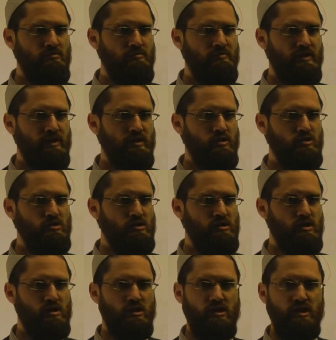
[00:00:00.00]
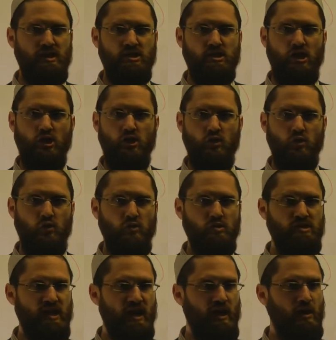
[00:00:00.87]
because these are
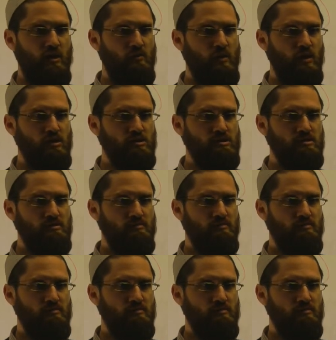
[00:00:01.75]
laws that are what?